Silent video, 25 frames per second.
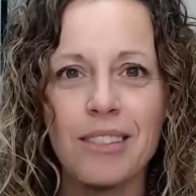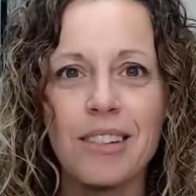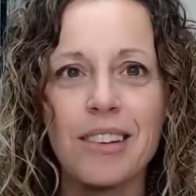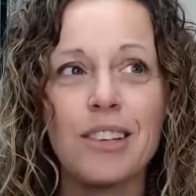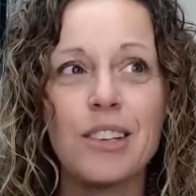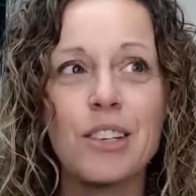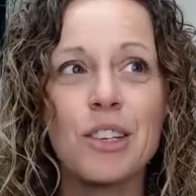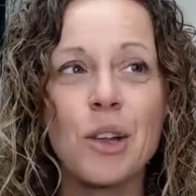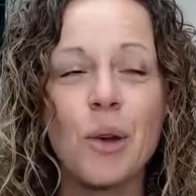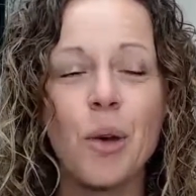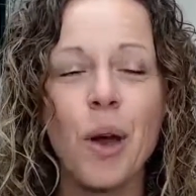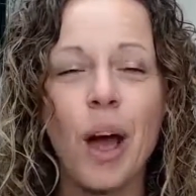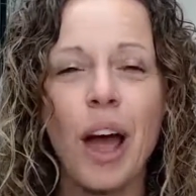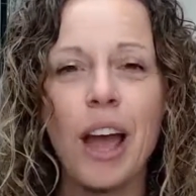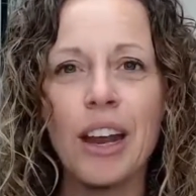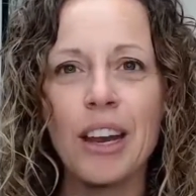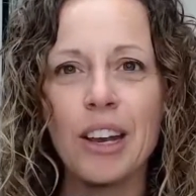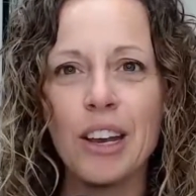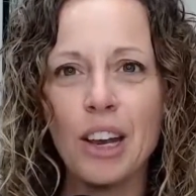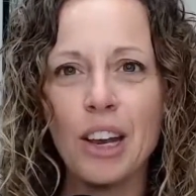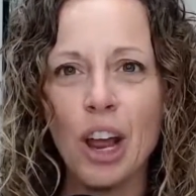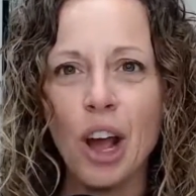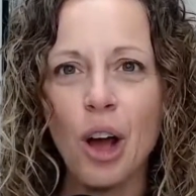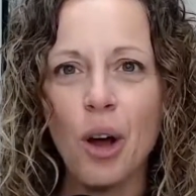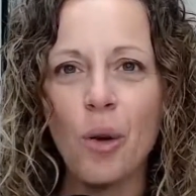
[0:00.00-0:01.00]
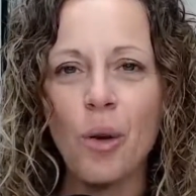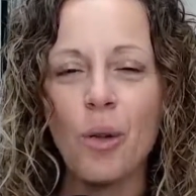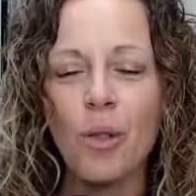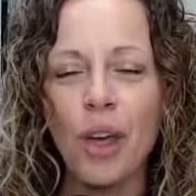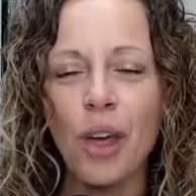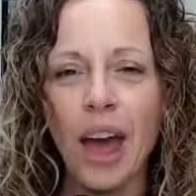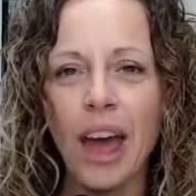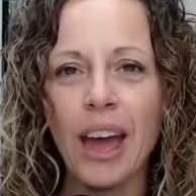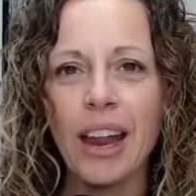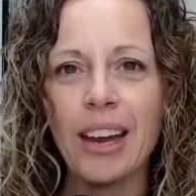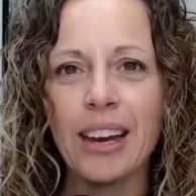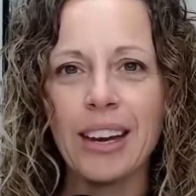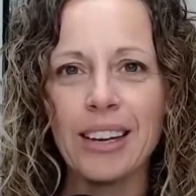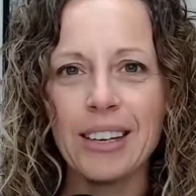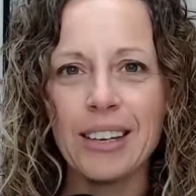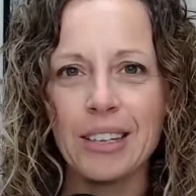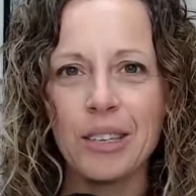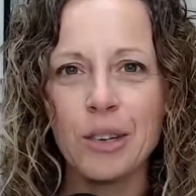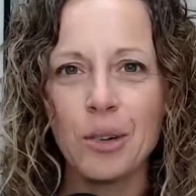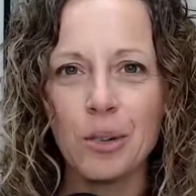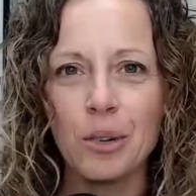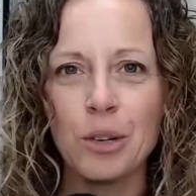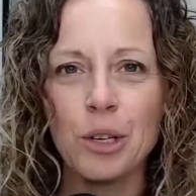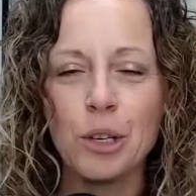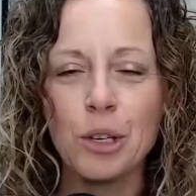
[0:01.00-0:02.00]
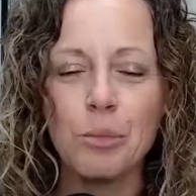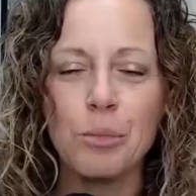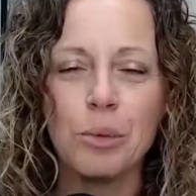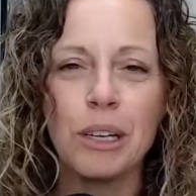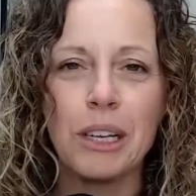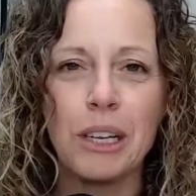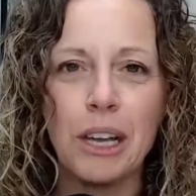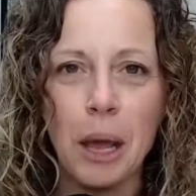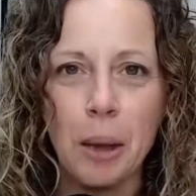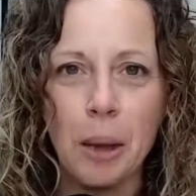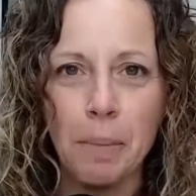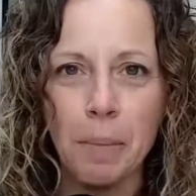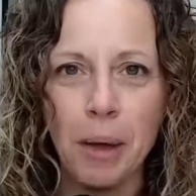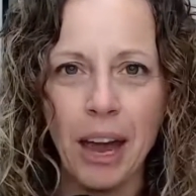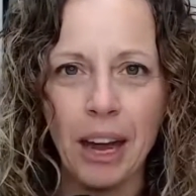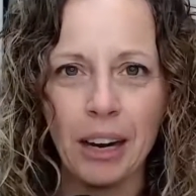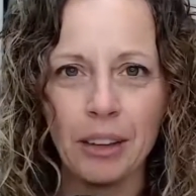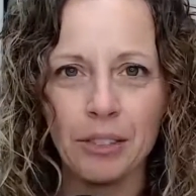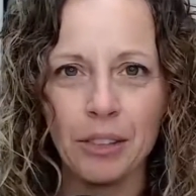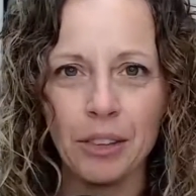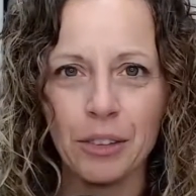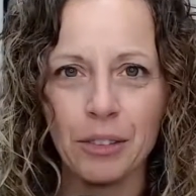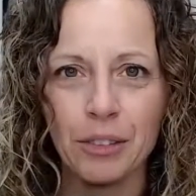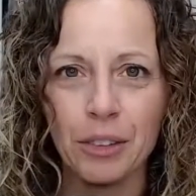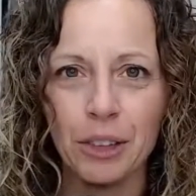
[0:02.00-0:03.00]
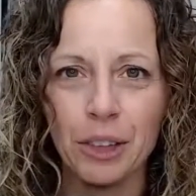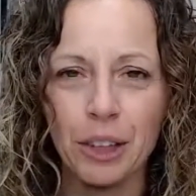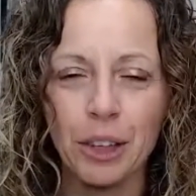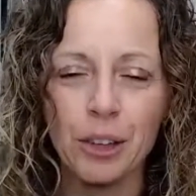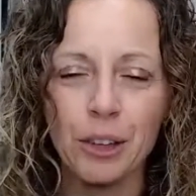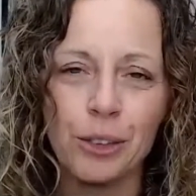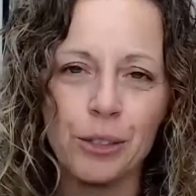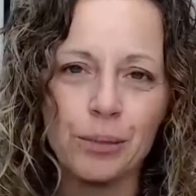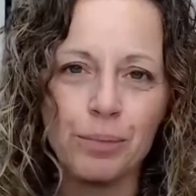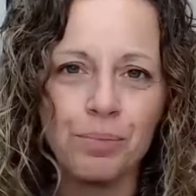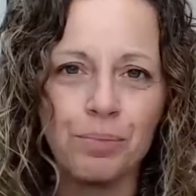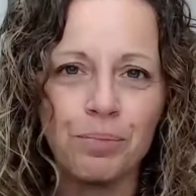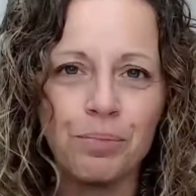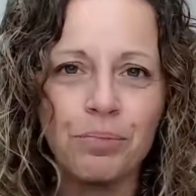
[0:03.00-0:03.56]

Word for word: So I know that it is going to be impactful for you.